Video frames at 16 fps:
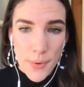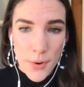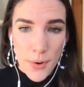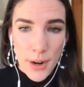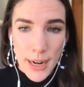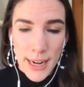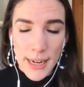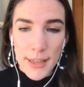
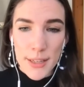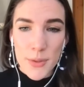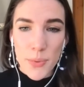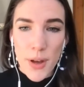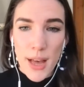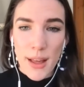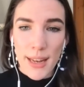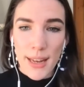Aureline as
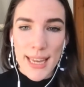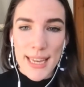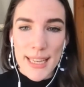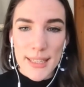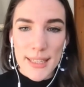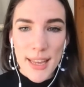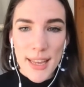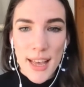well
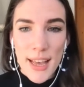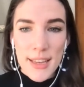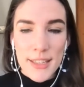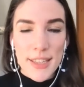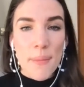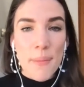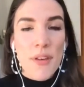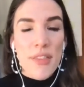is
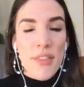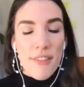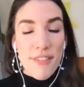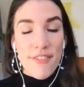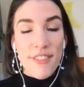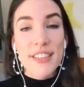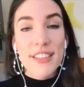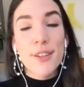some of the
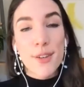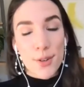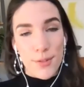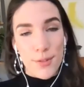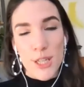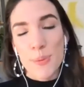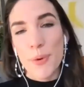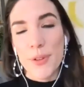physical
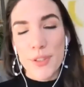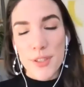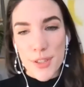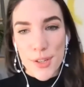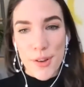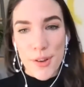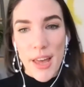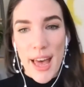responses
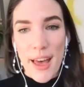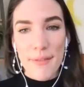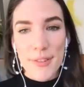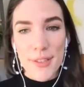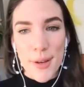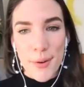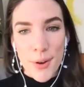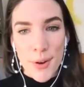you have,
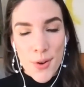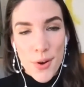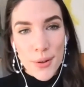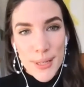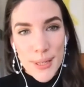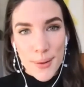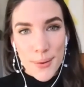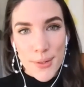so a knot
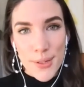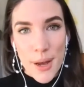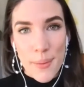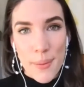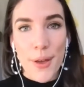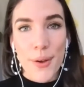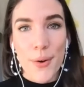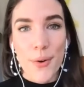in your
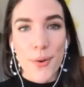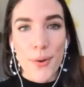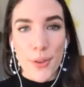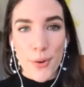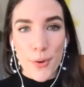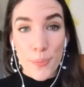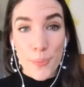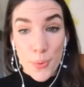stomach or
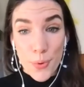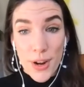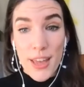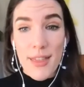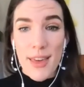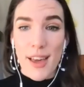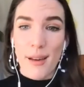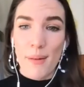your
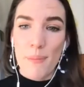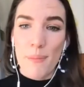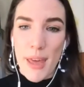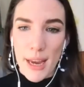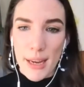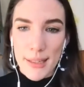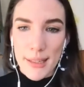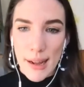breathing
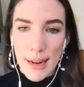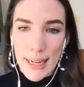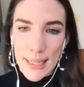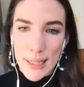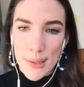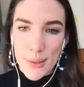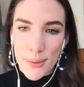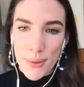being slightly
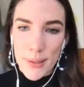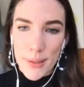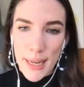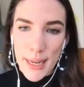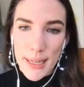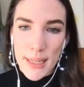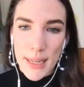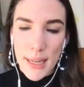
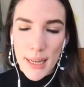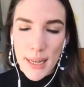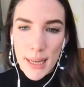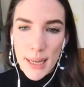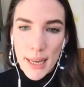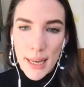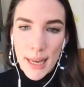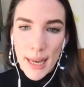distorted,
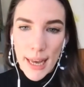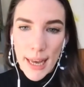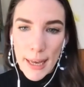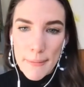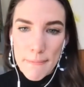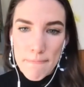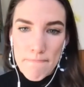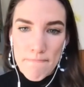
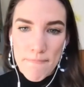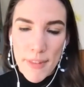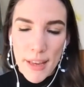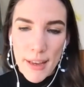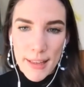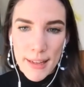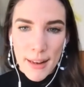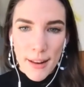um,
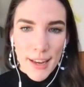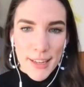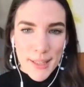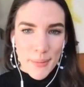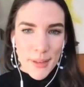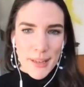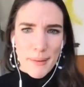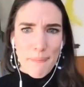uh, like
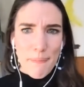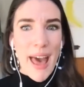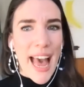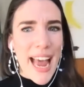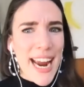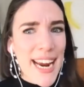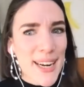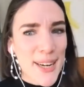something, a
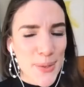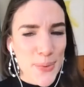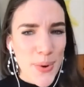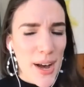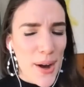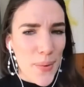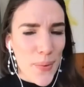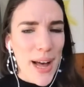pain as
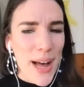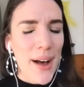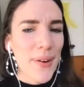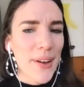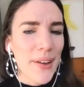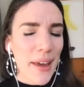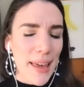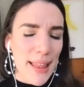well. Wow,
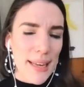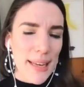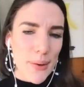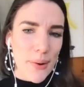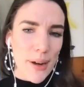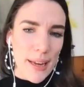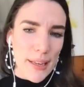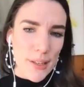okay, that's
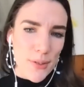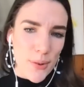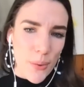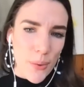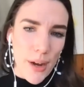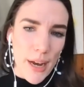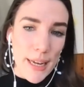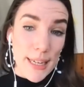quite a strong
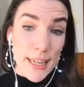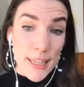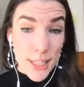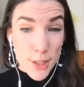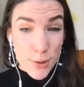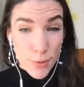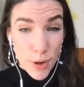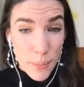word, and
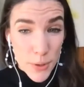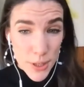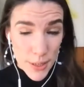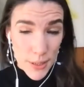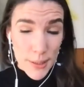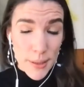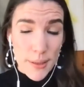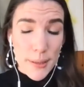disruption.
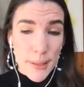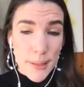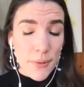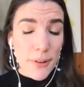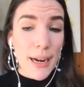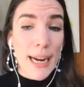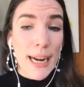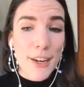So there's some
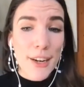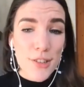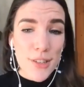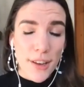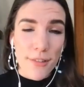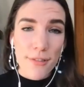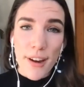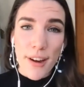really
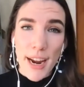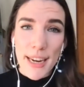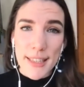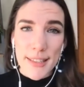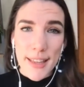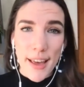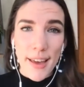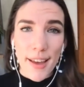interesting phrases
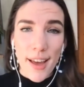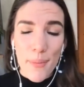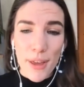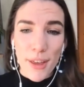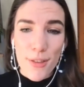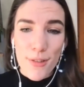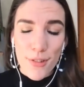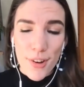that are coming
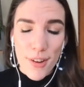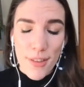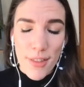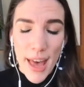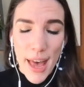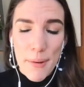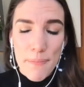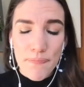through
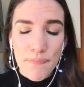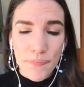there.